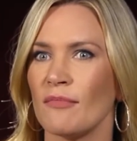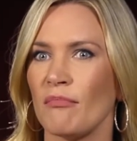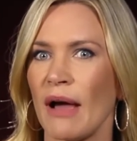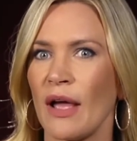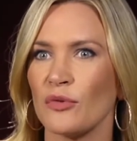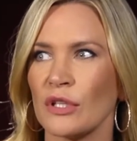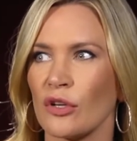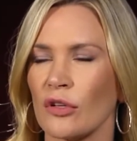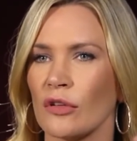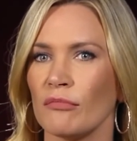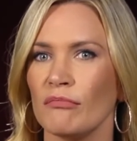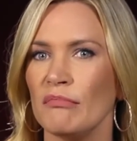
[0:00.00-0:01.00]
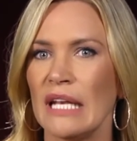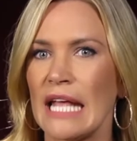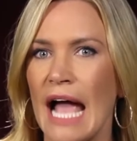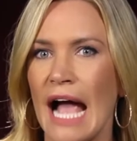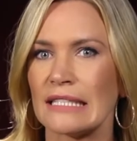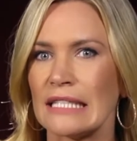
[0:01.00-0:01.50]
my own little
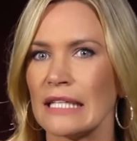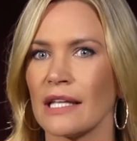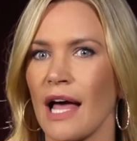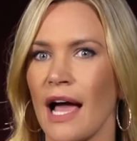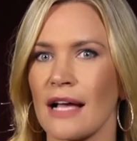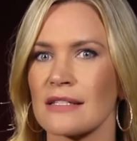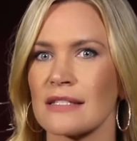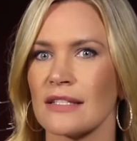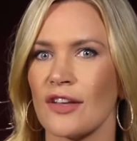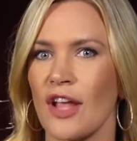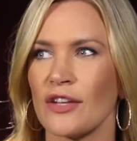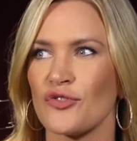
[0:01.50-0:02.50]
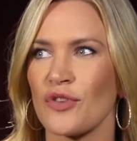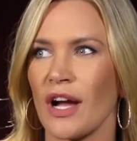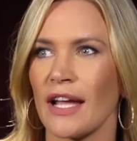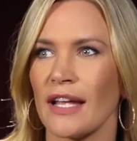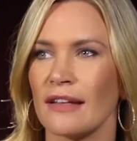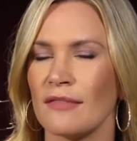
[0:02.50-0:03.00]
mini acting class and
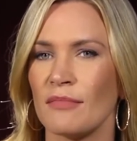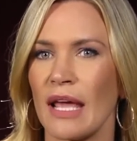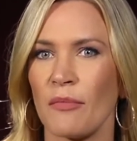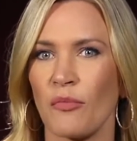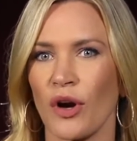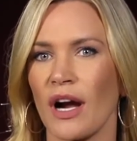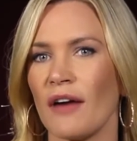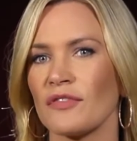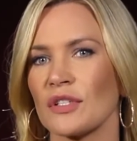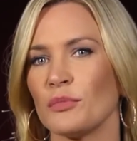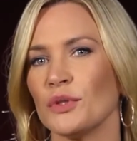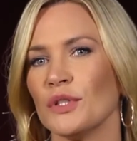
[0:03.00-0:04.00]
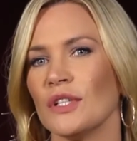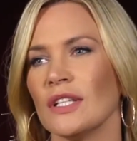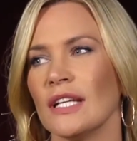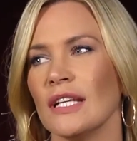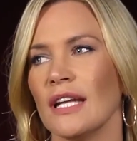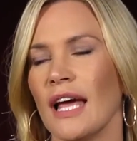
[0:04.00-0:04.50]
try and get more
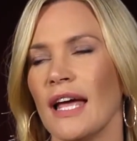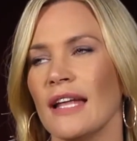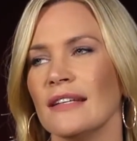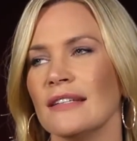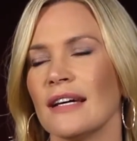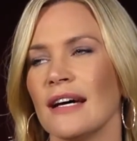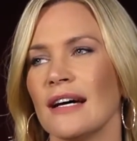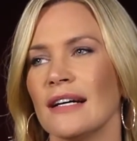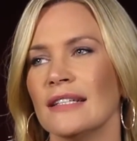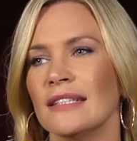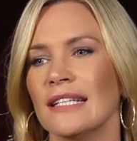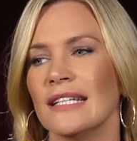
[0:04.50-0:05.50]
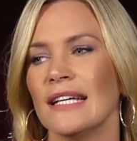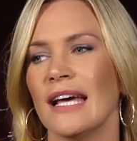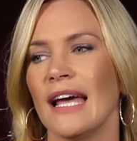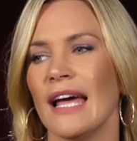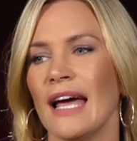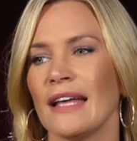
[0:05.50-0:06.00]
comfortable
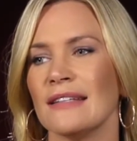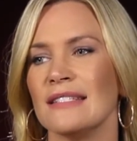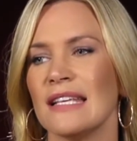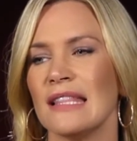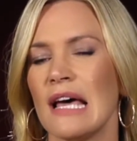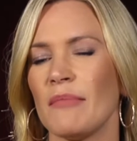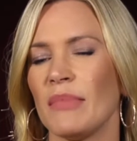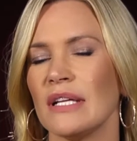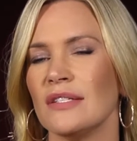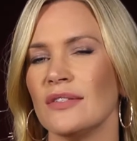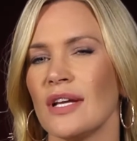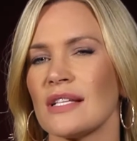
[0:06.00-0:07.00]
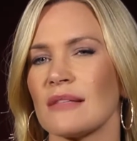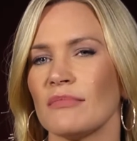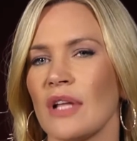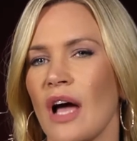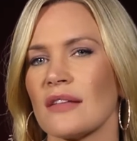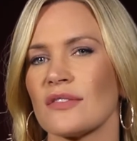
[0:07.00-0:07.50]
and did that by doing
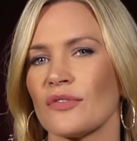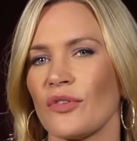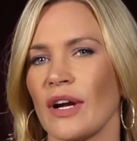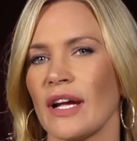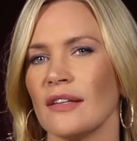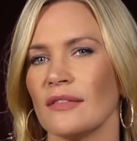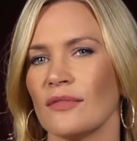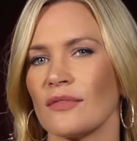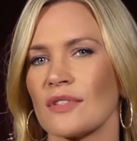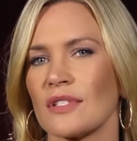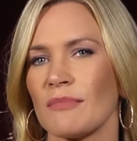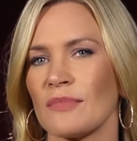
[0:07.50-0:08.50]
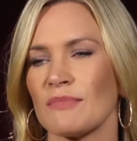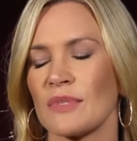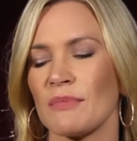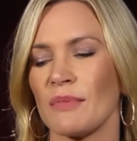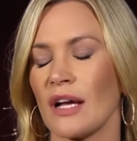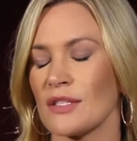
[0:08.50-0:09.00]
some not so great
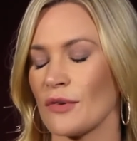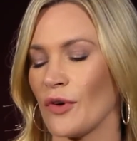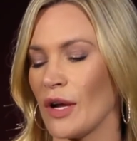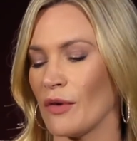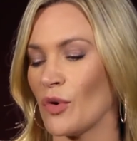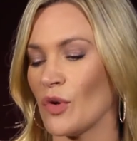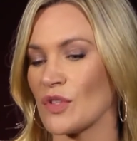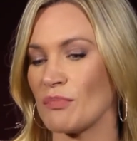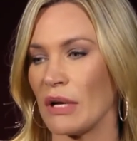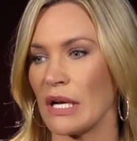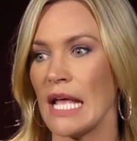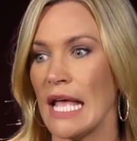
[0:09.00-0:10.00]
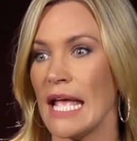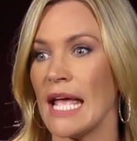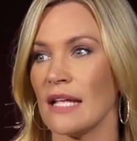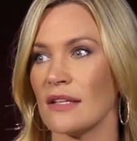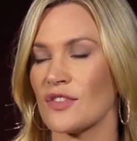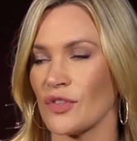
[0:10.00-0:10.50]
roles. But
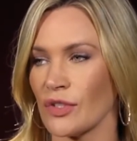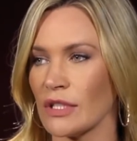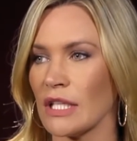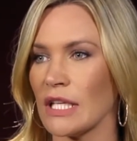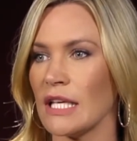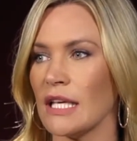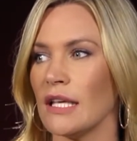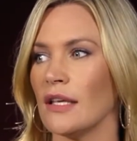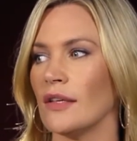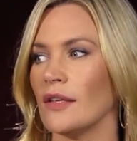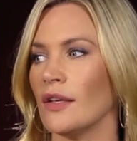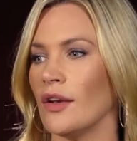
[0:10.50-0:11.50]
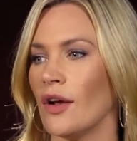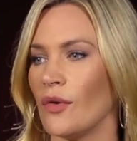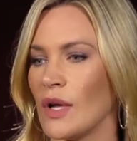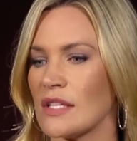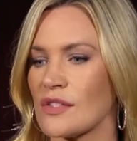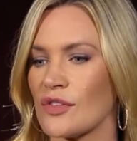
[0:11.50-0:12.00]
it certainly, you know,
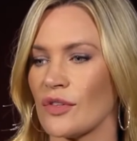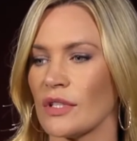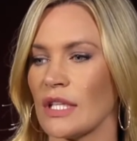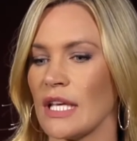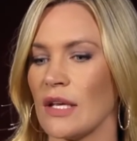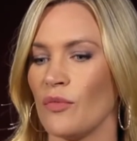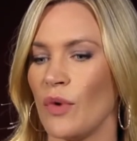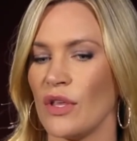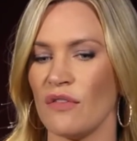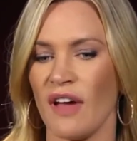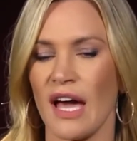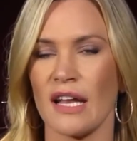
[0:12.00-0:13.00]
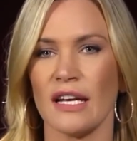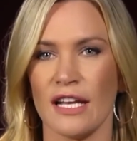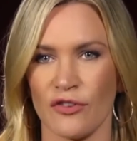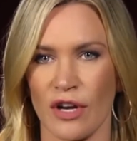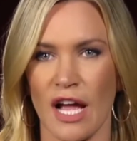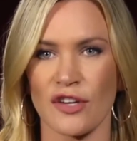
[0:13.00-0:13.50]
it's certainly when you've had an
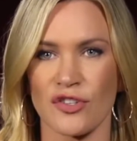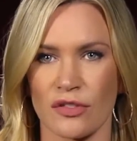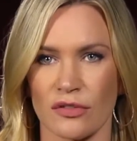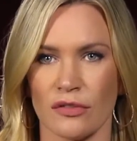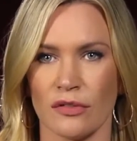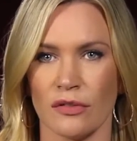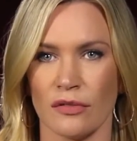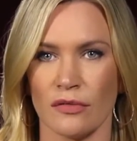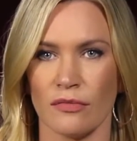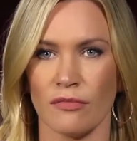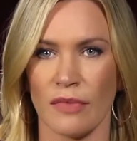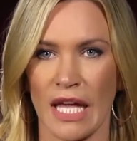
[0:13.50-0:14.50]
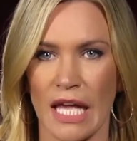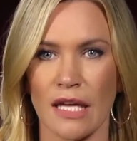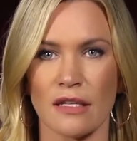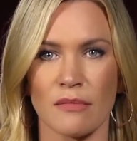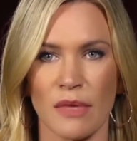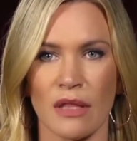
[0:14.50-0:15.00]
international
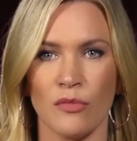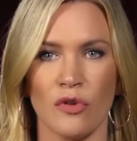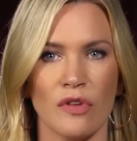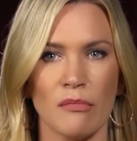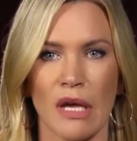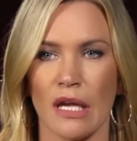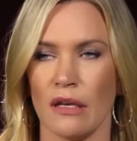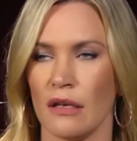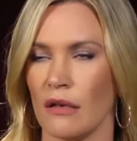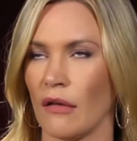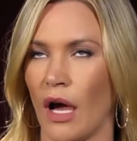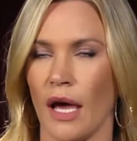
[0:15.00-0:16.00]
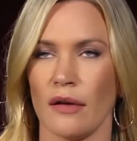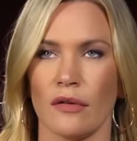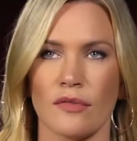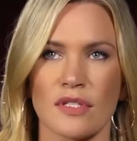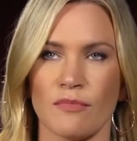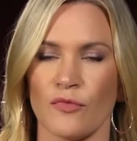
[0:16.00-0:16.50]
hit, I mean, the movie made, I don't
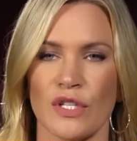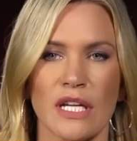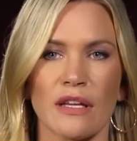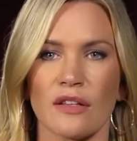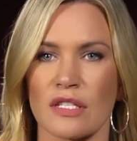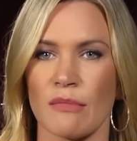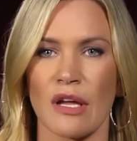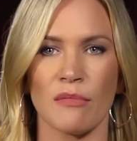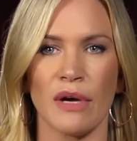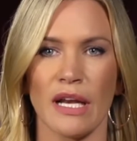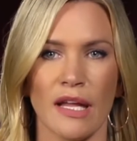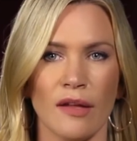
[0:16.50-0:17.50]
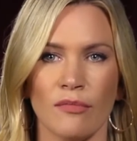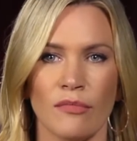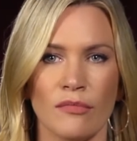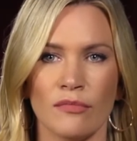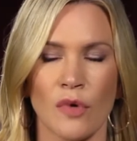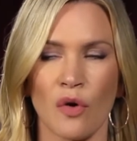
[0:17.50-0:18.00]
know, some ridiculous amount of money
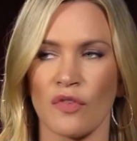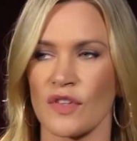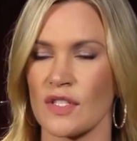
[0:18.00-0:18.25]
over,